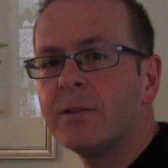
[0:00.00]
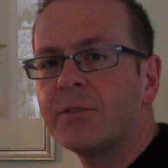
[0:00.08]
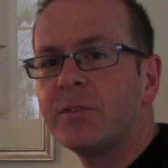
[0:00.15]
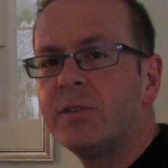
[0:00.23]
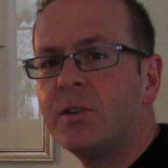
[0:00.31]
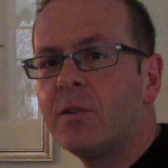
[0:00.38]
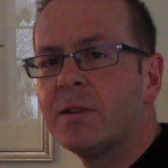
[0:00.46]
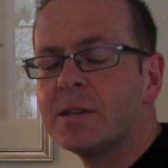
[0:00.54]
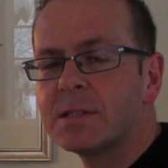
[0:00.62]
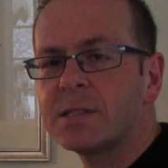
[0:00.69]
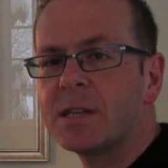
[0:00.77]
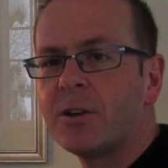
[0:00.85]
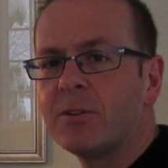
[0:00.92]
So you don't
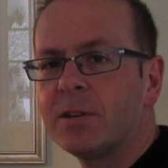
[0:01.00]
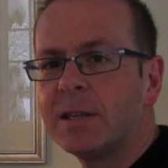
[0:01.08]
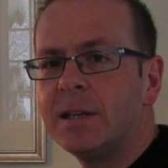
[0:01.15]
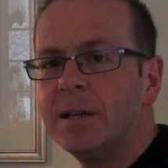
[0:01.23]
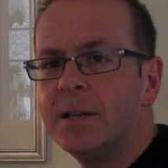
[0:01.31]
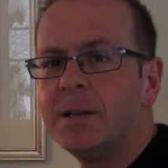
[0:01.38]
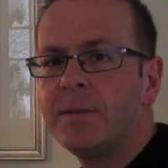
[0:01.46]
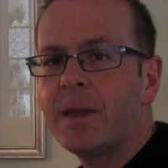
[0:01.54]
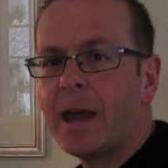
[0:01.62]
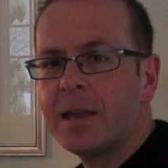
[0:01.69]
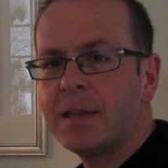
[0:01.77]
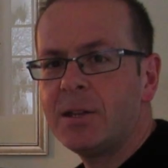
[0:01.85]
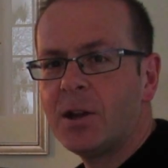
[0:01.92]
necessarily,
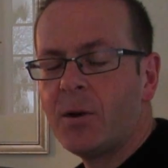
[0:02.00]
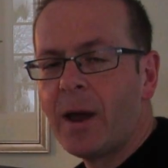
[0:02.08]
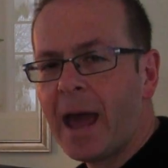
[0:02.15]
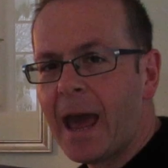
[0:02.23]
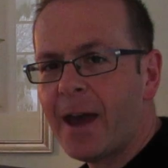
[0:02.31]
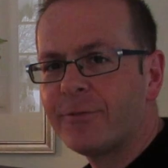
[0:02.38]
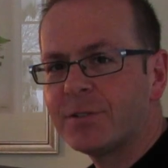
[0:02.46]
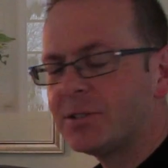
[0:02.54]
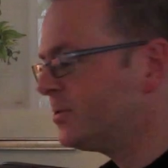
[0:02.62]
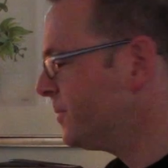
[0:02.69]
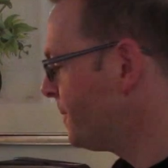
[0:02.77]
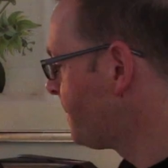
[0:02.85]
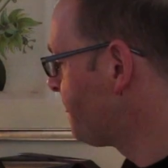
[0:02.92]
you know, have
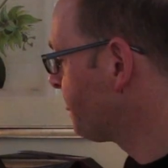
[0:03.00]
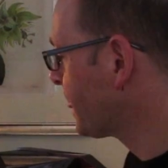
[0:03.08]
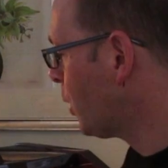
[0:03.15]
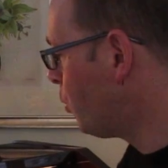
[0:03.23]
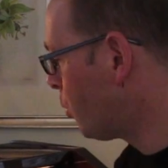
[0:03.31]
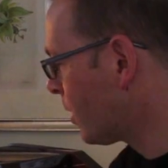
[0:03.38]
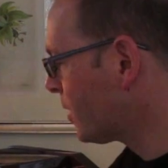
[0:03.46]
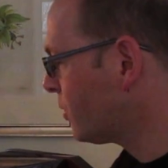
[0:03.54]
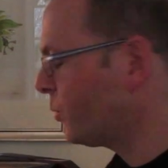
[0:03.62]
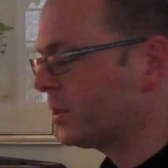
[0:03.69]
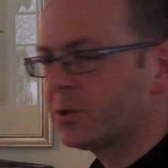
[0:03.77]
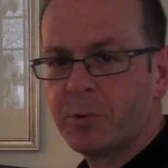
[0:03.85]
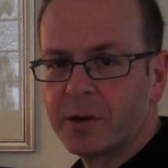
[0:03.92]
to work
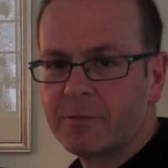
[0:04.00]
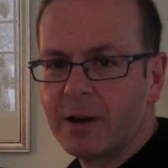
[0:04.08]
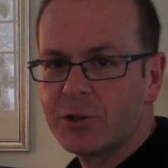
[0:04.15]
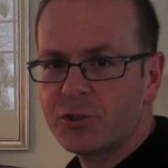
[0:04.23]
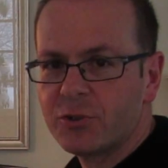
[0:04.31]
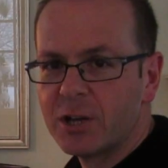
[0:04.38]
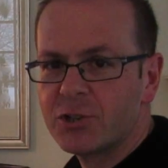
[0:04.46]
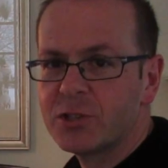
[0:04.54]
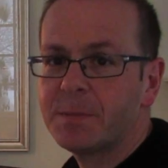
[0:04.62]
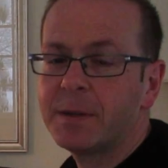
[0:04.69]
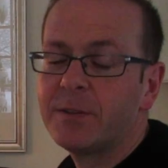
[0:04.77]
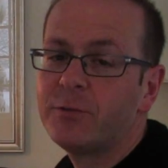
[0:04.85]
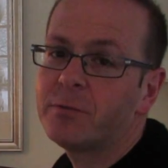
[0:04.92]
with the quick registrations,
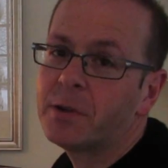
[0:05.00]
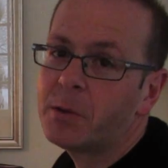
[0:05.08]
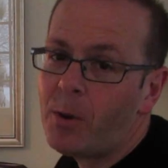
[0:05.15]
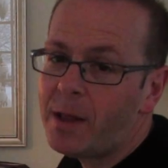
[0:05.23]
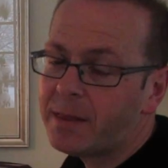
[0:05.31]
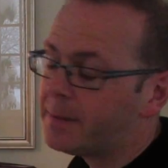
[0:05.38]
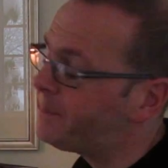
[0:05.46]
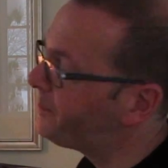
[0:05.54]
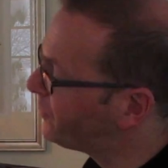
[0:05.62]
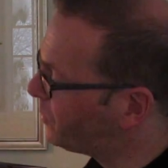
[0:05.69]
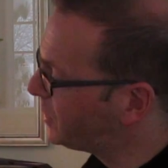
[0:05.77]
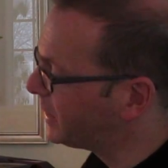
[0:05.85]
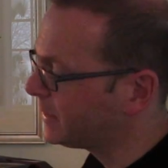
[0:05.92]
but if you really want them,
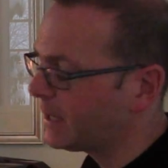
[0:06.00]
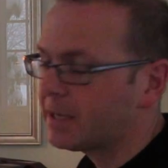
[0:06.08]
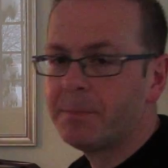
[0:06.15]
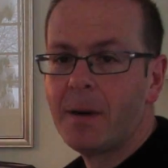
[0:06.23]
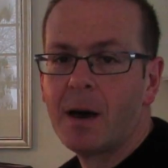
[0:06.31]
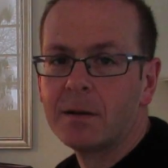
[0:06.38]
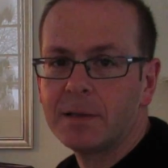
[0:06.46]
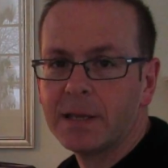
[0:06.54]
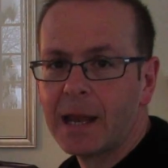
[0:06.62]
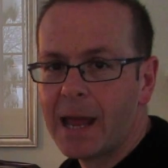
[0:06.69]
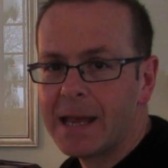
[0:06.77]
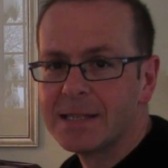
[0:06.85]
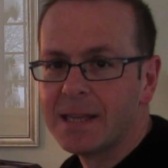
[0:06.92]
well, then get a model that
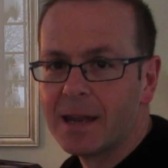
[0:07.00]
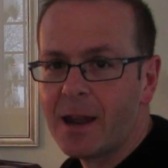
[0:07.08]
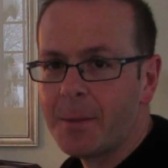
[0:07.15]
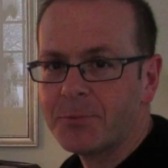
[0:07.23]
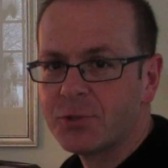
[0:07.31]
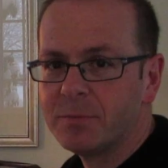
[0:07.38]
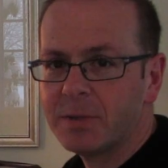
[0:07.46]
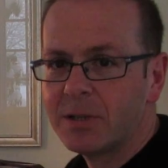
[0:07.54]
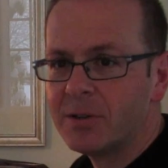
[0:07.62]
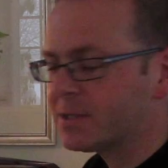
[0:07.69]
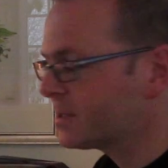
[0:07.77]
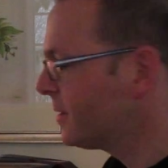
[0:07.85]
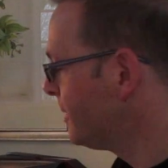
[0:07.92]
has that option,
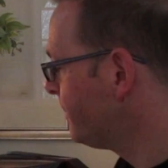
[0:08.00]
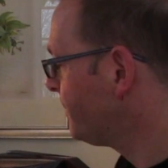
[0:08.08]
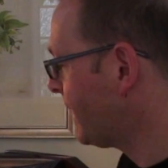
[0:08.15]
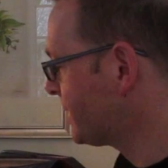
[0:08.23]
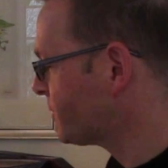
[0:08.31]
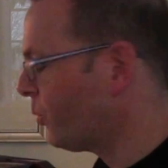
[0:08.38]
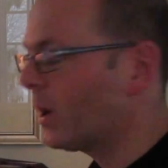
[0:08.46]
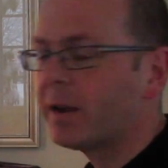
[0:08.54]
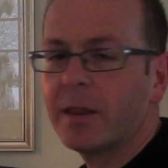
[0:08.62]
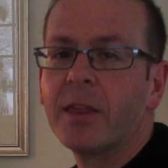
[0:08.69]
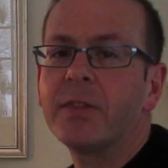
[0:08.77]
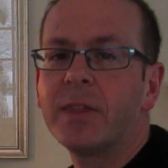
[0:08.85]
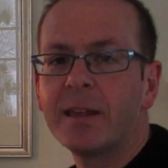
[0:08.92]
because that's one of
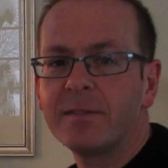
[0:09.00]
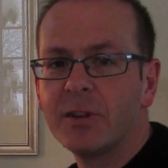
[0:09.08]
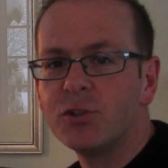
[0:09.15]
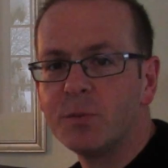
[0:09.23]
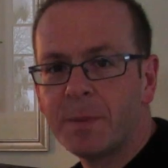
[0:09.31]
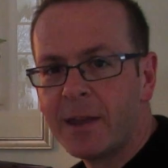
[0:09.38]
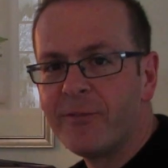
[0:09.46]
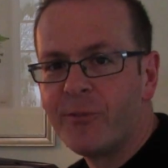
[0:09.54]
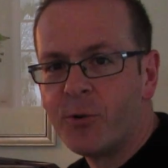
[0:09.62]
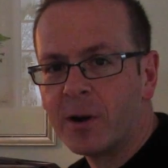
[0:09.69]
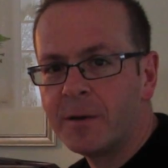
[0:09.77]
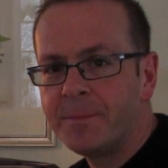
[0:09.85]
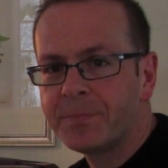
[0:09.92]
the things that you pay
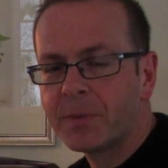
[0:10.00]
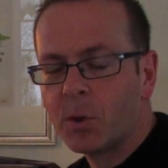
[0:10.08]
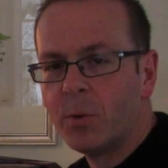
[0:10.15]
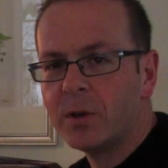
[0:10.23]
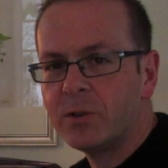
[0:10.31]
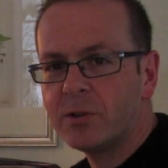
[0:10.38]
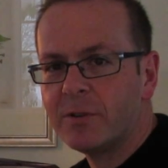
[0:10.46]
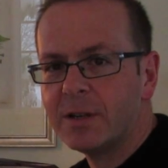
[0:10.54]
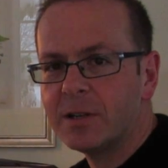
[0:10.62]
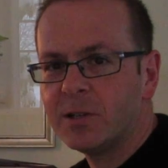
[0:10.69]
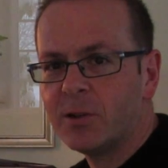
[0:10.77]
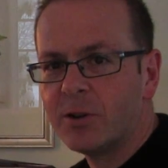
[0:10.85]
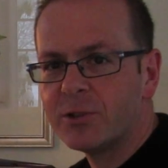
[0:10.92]
for when you're in
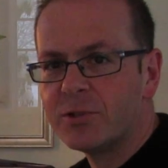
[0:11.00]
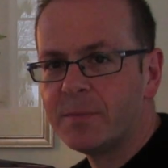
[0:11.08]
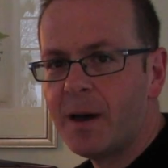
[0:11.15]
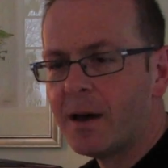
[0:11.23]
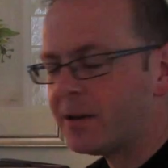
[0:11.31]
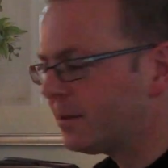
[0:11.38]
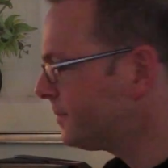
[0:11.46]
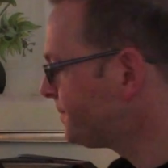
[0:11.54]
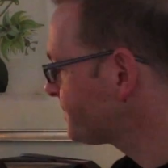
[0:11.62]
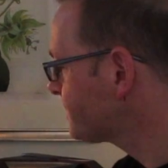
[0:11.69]
a larger model.